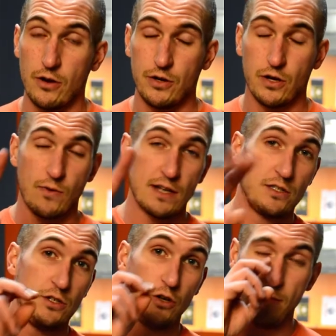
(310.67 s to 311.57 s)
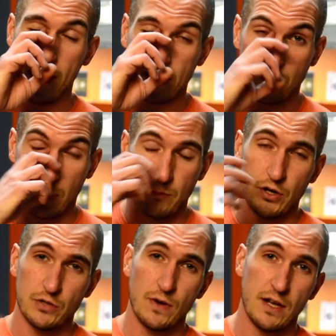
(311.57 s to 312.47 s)
You're going to rest 2 minutes, so we can
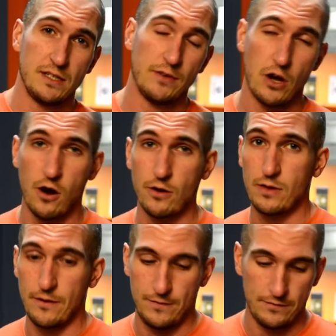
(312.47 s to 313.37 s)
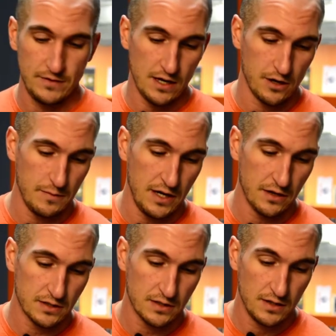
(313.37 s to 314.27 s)
push relatively hard to that 1,500
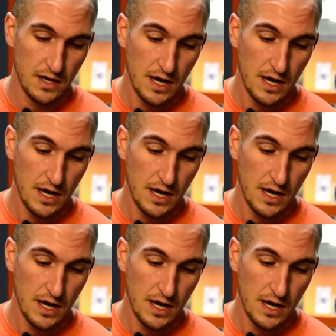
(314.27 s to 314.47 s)
meters.